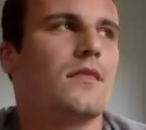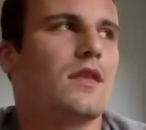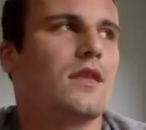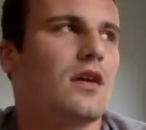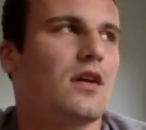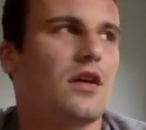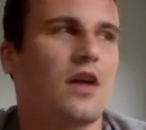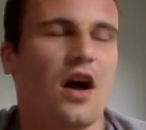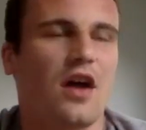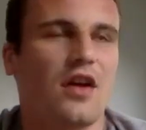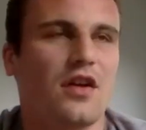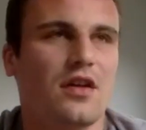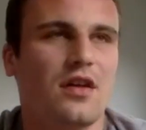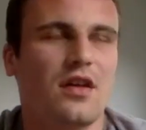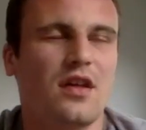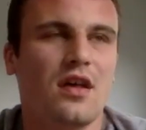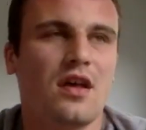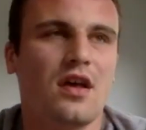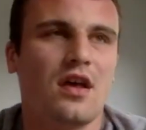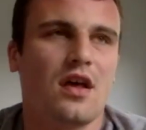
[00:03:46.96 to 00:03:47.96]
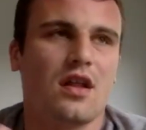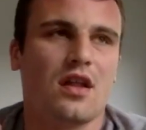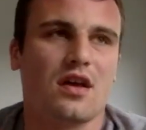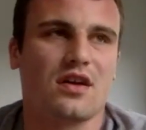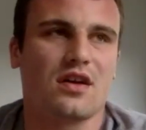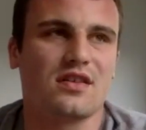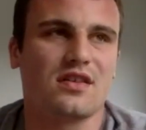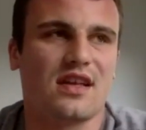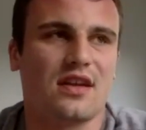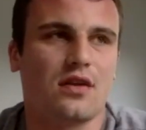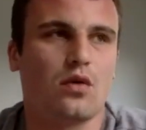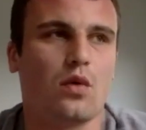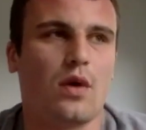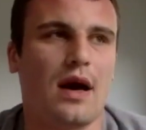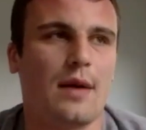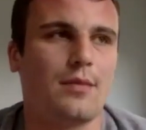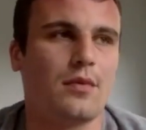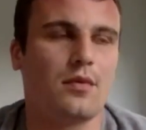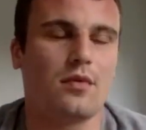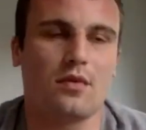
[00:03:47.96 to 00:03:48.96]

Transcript: Kind of, like I said, it all